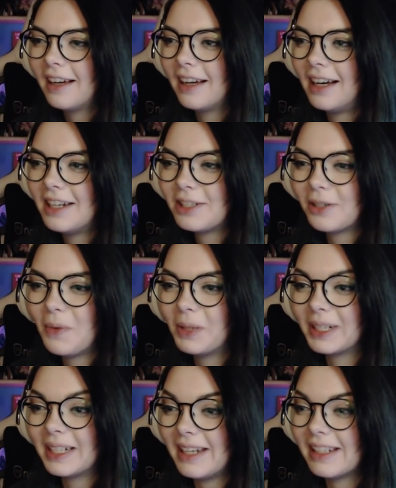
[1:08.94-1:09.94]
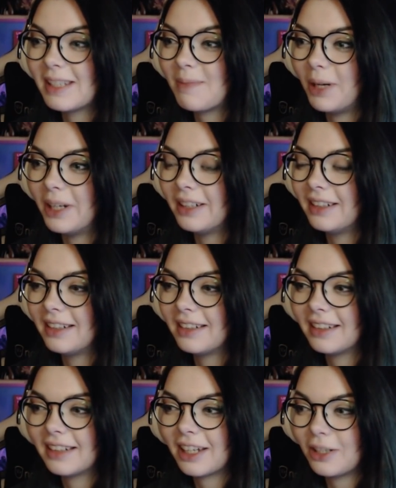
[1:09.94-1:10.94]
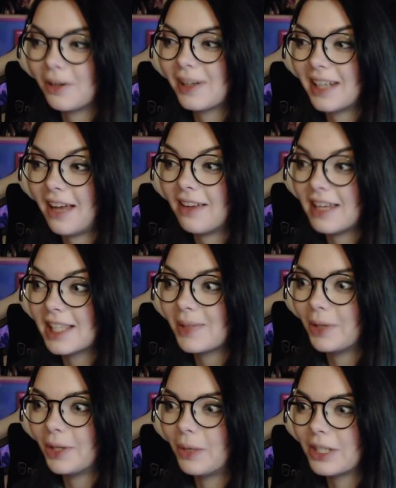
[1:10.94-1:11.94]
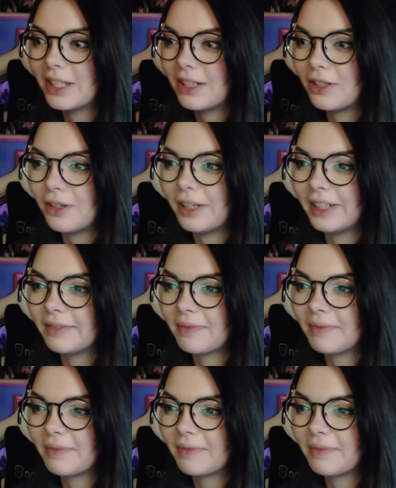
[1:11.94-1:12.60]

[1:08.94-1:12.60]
I don't know what it is, but can already tell he's the one that wants to do it.